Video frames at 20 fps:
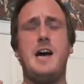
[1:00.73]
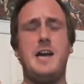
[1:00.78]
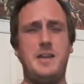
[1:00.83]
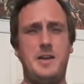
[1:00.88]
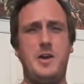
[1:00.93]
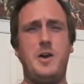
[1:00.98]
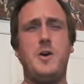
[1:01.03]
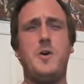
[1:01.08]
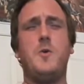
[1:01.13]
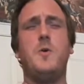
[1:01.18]
I
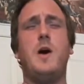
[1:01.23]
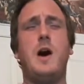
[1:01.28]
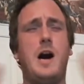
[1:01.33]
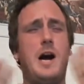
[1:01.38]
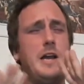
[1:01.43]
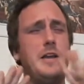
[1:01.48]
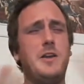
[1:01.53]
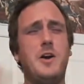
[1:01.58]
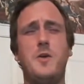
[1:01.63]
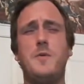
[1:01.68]
know.
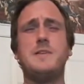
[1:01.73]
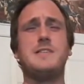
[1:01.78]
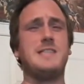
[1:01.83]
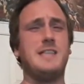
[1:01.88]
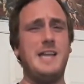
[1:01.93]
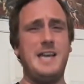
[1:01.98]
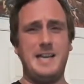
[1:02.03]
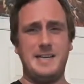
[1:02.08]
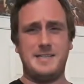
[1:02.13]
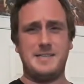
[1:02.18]
I know it's
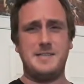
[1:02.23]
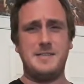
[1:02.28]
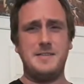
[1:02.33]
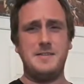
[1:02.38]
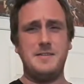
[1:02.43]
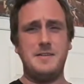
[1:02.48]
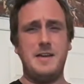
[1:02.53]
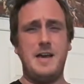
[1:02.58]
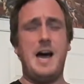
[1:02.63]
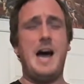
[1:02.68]
late.
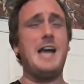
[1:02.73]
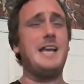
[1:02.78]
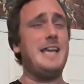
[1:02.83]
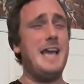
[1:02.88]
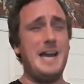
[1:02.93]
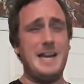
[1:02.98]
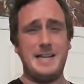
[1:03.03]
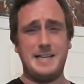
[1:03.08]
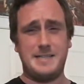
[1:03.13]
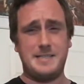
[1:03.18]
I
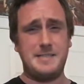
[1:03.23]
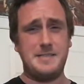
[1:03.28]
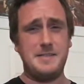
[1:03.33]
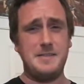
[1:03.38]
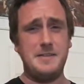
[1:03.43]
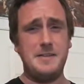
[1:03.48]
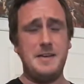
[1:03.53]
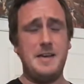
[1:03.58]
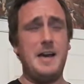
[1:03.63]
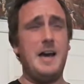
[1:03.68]
get it.
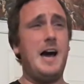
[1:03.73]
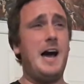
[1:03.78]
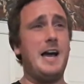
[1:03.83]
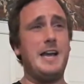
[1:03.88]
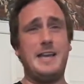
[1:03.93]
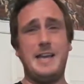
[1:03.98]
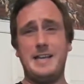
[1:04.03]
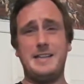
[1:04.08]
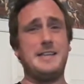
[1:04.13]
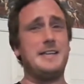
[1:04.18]
I
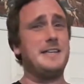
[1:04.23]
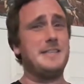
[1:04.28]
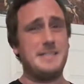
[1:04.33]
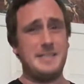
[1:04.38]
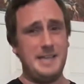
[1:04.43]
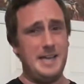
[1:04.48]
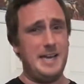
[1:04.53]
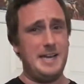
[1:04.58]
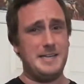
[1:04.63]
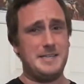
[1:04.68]
get that it's
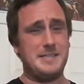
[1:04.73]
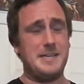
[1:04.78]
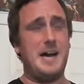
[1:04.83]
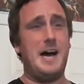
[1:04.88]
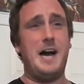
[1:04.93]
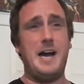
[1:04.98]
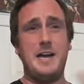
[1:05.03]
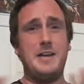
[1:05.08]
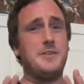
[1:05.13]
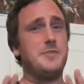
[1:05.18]
late.
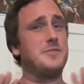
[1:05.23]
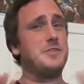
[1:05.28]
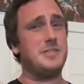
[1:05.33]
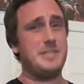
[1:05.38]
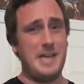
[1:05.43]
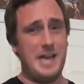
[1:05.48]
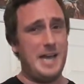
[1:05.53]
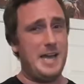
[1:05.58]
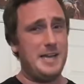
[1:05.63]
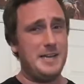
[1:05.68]
I
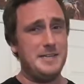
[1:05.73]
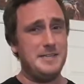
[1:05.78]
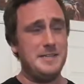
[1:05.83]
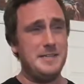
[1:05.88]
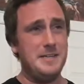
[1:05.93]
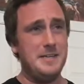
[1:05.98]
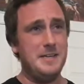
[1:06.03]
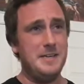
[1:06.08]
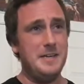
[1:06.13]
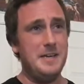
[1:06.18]

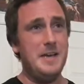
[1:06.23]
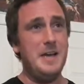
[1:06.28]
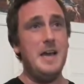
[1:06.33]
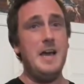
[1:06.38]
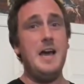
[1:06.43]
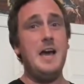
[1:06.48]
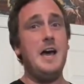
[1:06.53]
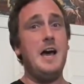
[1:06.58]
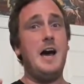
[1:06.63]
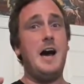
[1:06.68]
understand.
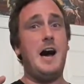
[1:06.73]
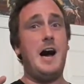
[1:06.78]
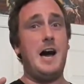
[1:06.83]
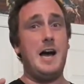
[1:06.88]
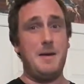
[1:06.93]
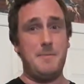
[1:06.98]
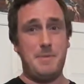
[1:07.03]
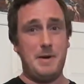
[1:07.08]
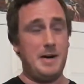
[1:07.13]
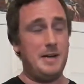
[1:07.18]

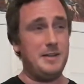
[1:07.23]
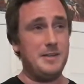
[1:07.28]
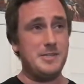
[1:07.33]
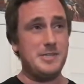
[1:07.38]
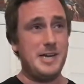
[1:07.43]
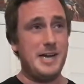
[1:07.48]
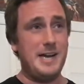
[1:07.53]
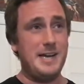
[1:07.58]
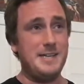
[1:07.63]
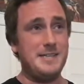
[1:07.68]
I
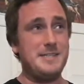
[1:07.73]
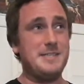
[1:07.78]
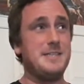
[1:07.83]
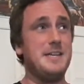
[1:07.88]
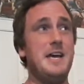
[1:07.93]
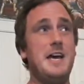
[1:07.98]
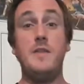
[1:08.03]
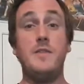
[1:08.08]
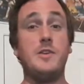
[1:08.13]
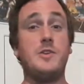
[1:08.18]
apologize.
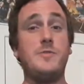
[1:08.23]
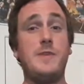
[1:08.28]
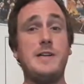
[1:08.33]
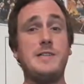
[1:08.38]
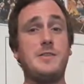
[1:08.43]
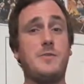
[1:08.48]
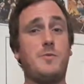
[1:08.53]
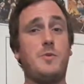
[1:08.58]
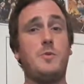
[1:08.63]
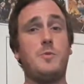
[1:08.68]
The
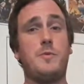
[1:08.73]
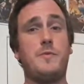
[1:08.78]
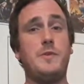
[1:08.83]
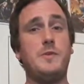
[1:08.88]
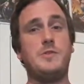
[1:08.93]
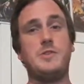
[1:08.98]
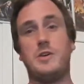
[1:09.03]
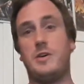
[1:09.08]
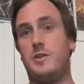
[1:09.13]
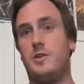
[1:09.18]
Jurassic World
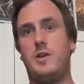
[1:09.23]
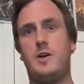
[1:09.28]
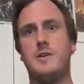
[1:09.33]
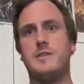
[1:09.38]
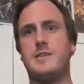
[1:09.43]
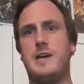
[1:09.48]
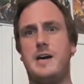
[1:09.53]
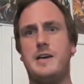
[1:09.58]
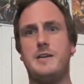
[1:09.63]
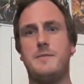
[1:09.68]
review took a long
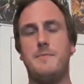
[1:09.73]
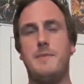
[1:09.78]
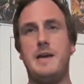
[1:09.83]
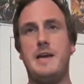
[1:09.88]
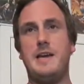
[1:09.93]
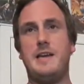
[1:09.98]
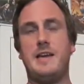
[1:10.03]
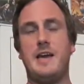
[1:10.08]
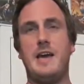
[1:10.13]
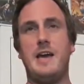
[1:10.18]
time to
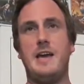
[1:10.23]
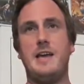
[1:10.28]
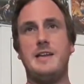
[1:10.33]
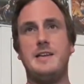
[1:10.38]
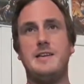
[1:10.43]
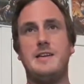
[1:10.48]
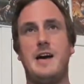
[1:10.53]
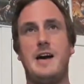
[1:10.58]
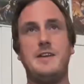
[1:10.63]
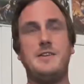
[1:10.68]
make,
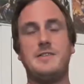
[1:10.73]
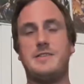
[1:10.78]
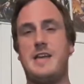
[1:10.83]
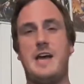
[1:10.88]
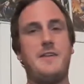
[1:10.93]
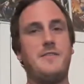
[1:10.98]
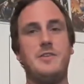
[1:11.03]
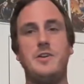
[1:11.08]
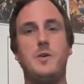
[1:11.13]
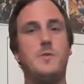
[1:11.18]
and I just
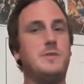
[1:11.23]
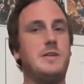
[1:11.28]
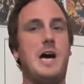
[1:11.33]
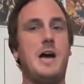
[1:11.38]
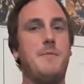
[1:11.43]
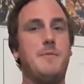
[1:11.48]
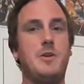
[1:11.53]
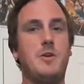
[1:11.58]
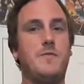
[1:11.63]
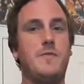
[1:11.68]
had no
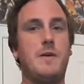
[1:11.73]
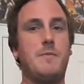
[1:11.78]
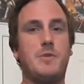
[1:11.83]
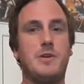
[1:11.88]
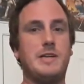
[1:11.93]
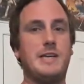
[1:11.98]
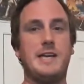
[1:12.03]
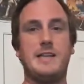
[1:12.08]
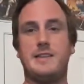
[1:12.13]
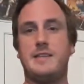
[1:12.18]
time in November
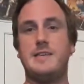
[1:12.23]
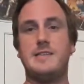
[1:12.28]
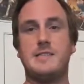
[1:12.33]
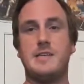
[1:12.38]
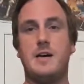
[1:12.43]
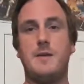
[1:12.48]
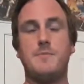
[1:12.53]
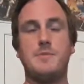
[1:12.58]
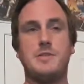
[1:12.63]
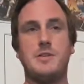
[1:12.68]
to get these
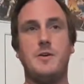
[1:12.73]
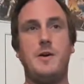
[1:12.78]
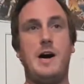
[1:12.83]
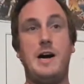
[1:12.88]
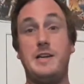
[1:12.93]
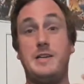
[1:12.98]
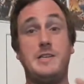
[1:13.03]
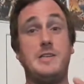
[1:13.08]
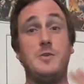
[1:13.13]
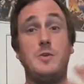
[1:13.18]
up, so
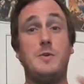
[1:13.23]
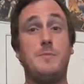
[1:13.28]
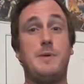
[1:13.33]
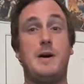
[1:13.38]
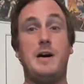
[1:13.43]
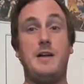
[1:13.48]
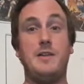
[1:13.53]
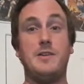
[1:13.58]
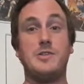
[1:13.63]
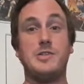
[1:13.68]
I do
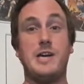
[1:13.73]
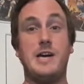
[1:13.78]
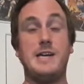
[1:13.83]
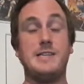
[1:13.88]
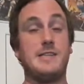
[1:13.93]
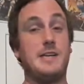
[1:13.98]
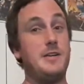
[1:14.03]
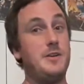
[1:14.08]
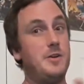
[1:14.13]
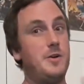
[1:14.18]

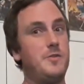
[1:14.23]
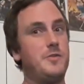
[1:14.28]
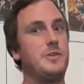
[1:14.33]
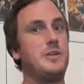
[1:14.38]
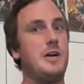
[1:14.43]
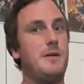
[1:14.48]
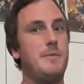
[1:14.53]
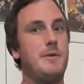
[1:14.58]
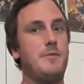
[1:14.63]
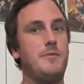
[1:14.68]
apologize. I know they're
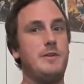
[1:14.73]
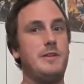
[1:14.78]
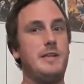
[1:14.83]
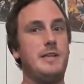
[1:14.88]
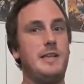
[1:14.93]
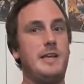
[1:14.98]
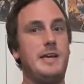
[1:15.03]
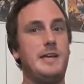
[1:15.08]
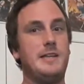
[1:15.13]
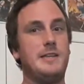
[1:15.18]
coming really
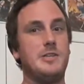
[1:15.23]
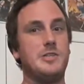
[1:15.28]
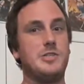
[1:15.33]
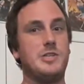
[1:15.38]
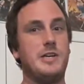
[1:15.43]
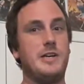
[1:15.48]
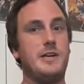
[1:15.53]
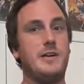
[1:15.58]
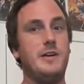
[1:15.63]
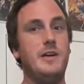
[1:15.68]
late this
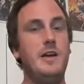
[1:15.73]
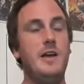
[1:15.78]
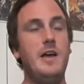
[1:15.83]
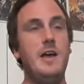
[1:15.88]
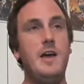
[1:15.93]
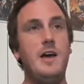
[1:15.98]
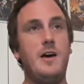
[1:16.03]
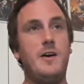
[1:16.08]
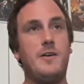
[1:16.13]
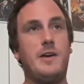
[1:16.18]
year.
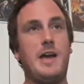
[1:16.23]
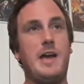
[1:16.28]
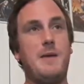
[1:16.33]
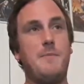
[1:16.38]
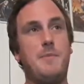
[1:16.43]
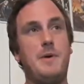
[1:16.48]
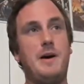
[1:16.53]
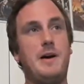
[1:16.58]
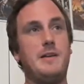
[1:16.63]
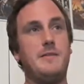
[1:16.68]
Okay,
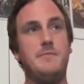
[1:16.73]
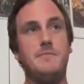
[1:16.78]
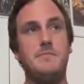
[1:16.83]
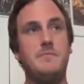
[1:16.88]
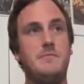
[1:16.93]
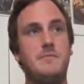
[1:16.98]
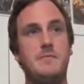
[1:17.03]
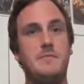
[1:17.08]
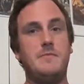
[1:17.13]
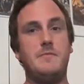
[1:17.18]
but
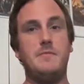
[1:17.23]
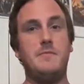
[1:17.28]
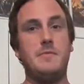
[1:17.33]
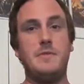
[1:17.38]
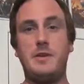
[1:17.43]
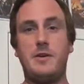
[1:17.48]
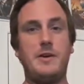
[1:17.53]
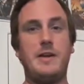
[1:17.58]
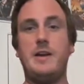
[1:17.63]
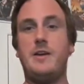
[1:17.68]

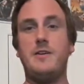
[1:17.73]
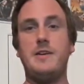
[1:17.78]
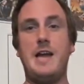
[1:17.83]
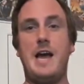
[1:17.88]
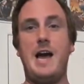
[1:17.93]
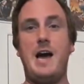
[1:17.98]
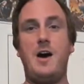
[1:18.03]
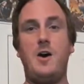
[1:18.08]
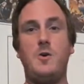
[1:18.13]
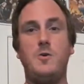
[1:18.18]
they're here
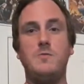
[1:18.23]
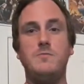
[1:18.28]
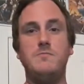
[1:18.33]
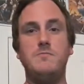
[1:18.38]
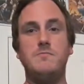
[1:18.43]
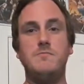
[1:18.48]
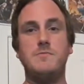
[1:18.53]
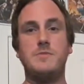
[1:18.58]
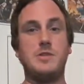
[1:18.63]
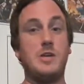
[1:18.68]
now,
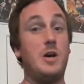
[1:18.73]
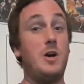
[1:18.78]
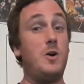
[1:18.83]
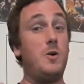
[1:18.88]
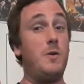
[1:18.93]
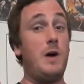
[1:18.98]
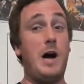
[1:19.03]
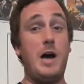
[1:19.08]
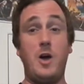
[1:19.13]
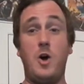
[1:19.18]

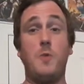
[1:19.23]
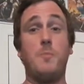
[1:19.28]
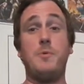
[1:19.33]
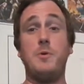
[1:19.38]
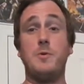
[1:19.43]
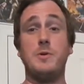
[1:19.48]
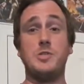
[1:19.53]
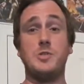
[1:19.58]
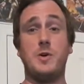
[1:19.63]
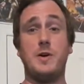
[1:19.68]
so I hope
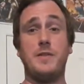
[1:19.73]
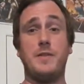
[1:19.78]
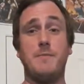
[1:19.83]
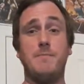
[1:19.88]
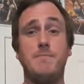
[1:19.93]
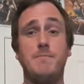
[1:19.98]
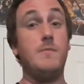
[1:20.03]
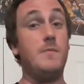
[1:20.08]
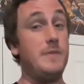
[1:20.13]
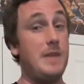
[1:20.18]
you enjoy them.
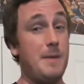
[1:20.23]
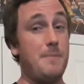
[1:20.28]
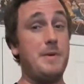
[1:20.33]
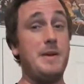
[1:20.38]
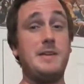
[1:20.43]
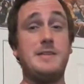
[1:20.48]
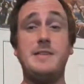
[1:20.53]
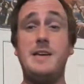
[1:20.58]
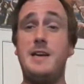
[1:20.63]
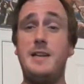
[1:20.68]
That
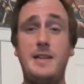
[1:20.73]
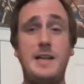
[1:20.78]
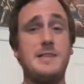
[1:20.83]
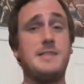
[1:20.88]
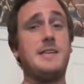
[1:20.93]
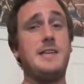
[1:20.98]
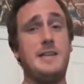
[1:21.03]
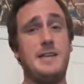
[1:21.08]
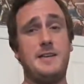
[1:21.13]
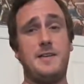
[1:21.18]
being said, let's
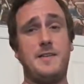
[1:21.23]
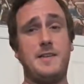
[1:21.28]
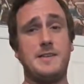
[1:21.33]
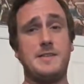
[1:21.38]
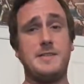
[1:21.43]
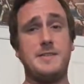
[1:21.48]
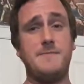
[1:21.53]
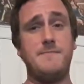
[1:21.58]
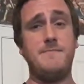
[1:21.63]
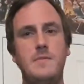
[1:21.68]
get into
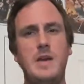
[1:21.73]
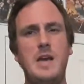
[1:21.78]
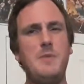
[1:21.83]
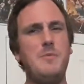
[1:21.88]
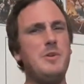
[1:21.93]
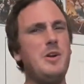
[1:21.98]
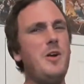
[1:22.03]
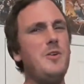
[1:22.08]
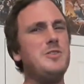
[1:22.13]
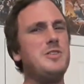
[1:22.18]
this. In
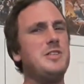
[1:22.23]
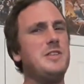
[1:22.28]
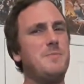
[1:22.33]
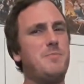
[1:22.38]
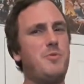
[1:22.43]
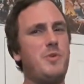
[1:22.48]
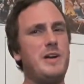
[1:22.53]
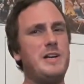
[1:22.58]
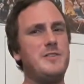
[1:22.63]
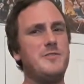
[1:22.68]
regards to the
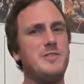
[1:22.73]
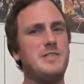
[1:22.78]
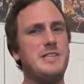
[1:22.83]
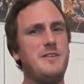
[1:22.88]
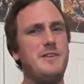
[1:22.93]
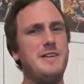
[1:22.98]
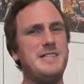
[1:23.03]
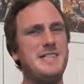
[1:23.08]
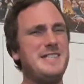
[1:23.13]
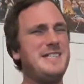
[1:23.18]
Predator
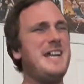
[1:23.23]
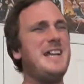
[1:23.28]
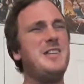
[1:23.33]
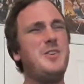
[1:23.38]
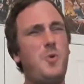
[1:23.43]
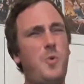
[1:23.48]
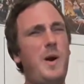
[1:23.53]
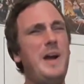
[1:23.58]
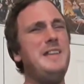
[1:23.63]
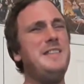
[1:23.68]
series, it's had
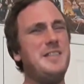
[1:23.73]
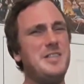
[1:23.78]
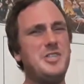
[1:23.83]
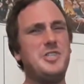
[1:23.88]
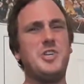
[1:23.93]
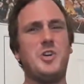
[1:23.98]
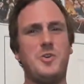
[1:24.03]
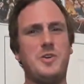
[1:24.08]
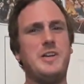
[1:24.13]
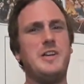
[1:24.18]
quite the
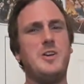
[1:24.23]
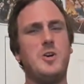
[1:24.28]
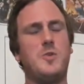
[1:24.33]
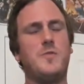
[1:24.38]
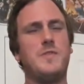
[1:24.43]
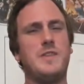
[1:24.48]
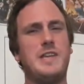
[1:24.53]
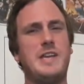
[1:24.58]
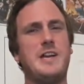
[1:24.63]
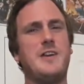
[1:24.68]
journey
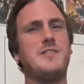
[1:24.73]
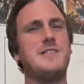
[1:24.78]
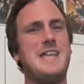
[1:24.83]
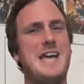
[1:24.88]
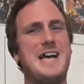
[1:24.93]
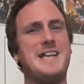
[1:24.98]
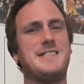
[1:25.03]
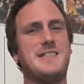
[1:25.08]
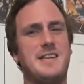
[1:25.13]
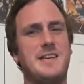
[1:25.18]
over the years,
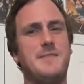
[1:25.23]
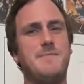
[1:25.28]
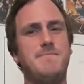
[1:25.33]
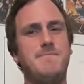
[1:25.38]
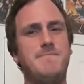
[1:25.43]
hasn't it?